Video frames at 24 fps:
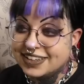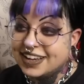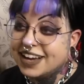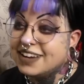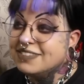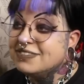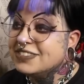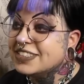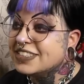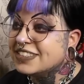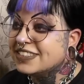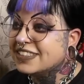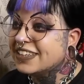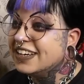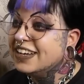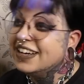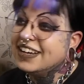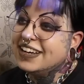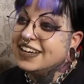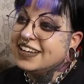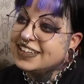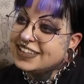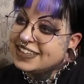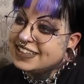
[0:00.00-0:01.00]
I
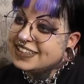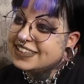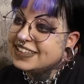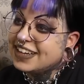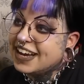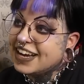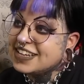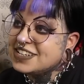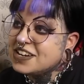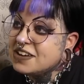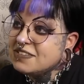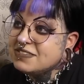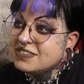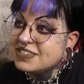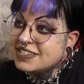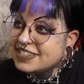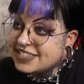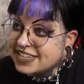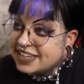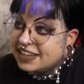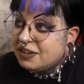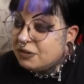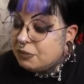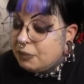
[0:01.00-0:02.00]
don't
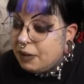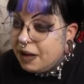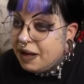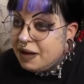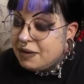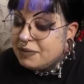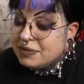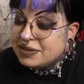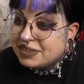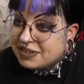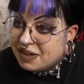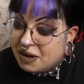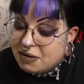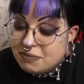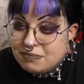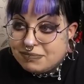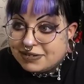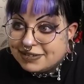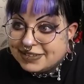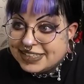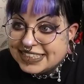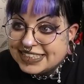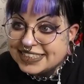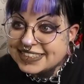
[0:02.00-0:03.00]
deal well with
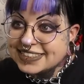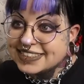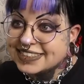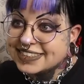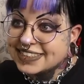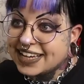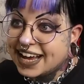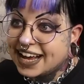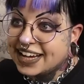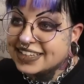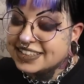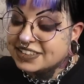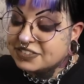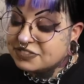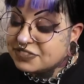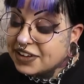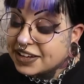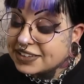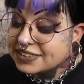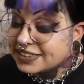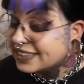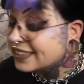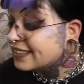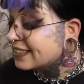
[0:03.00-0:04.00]
compliments, and the
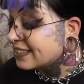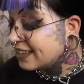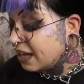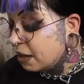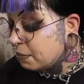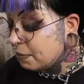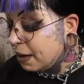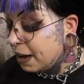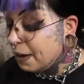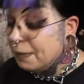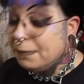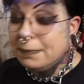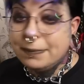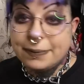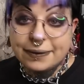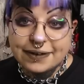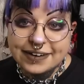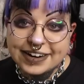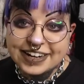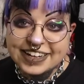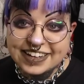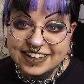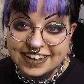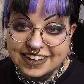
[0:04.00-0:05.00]
fact that it's come out
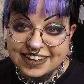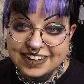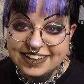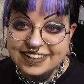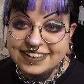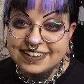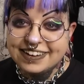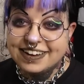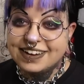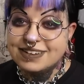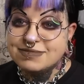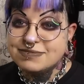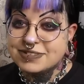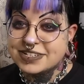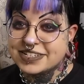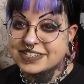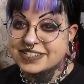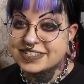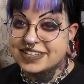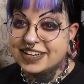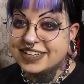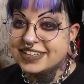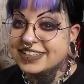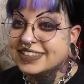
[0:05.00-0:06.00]
pretty good, I'm
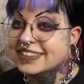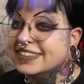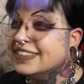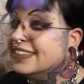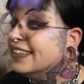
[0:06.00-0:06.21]
just like,